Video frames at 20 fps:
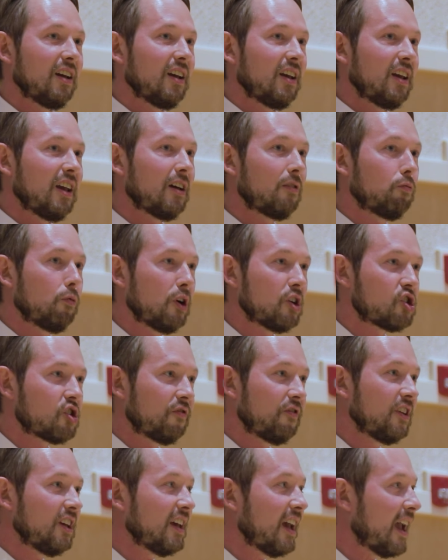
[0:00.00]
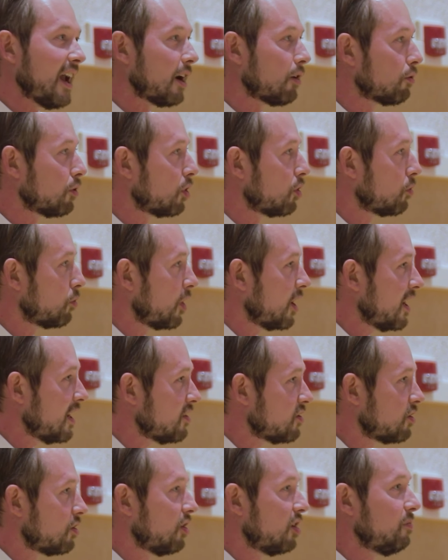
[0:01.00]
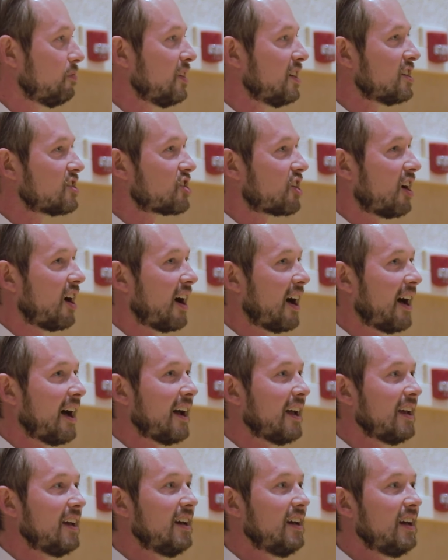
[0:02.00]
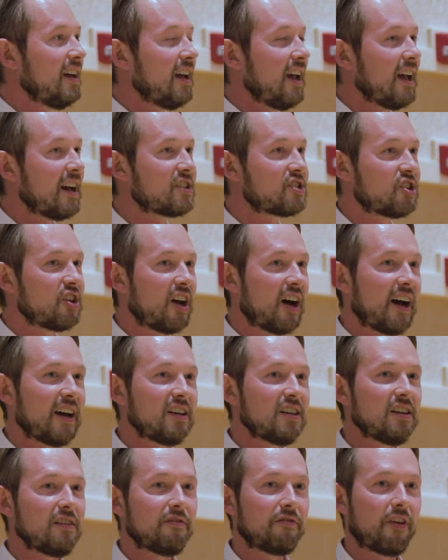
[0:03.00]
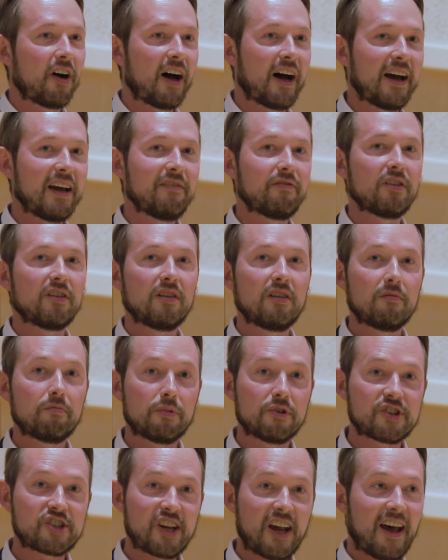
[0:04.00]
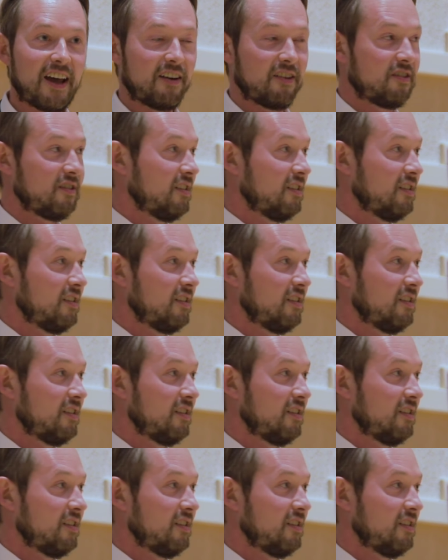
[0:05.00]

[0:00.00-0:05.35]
in which the error rate could be as high as 95%.